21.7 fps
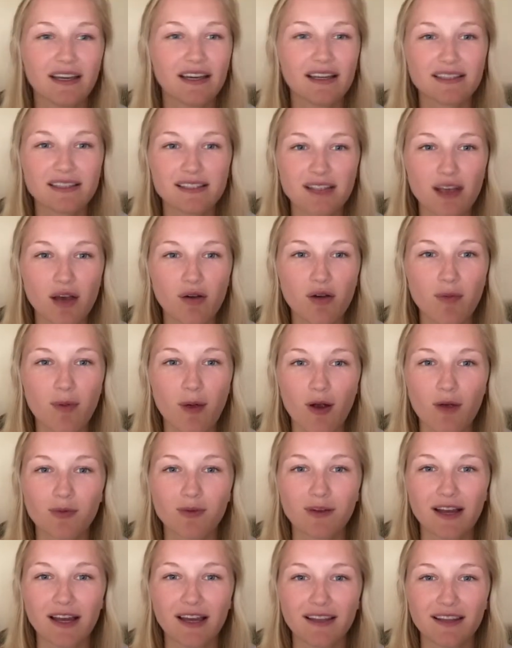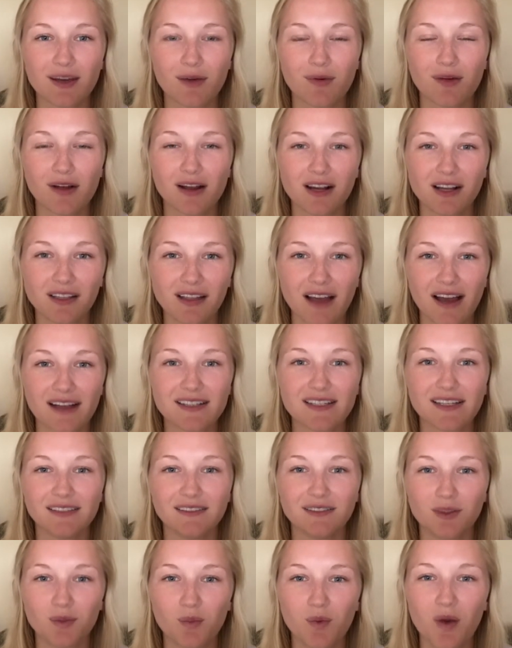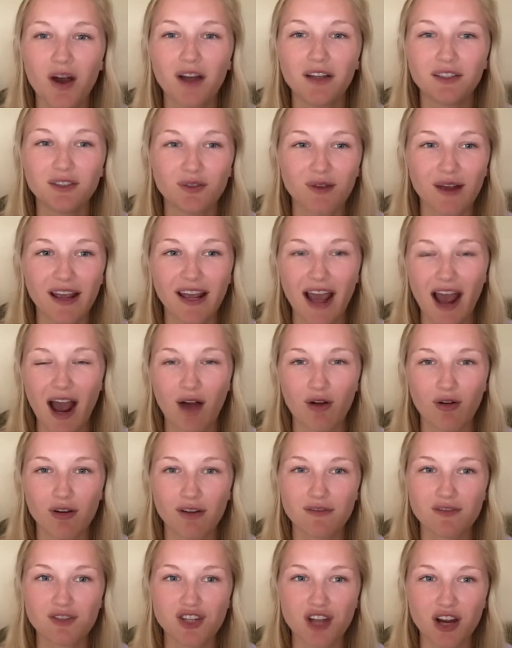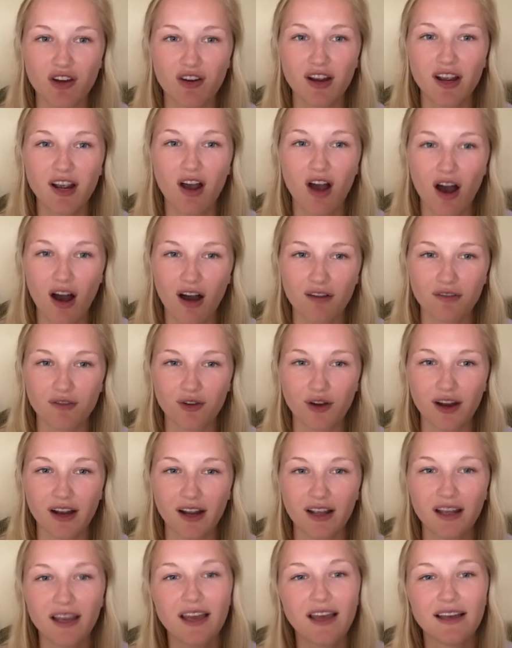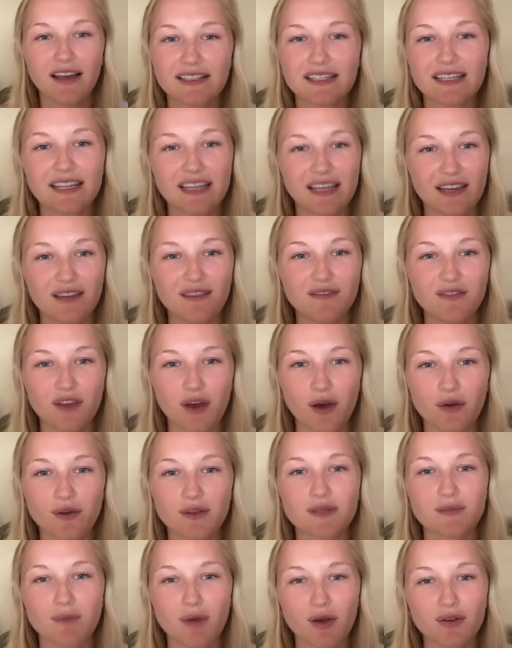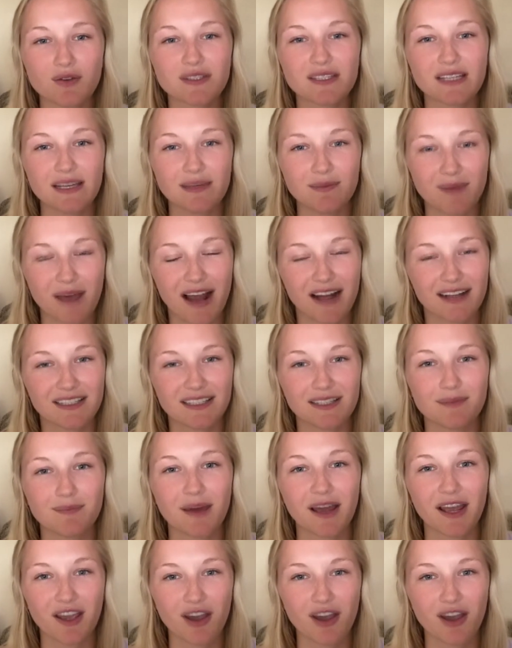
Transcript: It's so appropriate that we're collecting the One Great Hour of Sharing offering to give those most impacted by